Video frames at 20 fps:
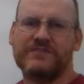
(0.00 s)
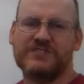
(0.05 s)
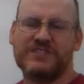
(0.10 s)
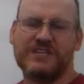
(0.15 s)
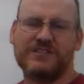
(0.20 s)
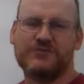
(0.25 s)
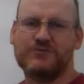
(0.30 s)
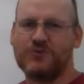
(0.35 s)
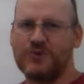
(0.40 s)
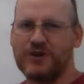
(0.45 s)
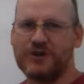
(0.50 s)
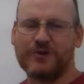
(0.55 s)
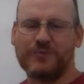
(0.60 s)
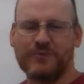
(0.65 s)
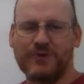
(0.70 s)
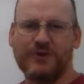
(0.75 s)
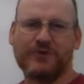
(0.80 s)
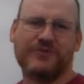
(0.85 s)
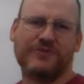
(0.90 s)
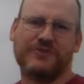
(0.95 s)
Change one
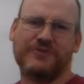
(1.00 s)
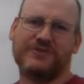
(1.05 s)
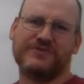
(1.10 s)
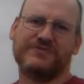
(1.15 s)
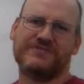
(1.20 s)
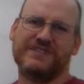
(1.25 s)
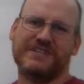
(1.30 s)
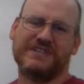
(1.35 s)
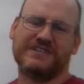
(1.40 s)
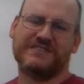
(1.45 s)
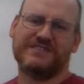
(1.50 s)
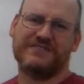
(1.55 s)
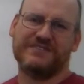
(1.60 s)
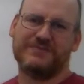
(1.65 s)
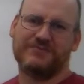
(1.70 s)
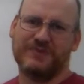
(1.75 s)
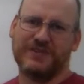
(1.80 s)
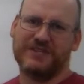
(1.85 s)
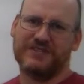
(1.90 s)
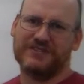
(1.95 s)
or both of those things,
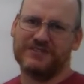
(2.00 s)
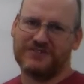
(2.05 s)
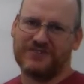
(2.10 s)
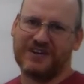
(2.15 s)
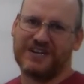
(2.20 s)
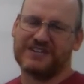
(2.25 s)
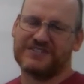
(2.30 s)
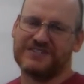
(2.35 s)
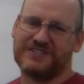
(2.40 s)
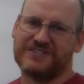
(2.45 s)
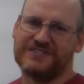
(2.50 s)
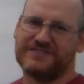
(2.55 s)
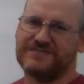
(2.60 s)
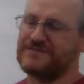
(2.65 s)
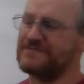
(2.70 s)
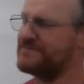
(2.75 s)
speed and direction.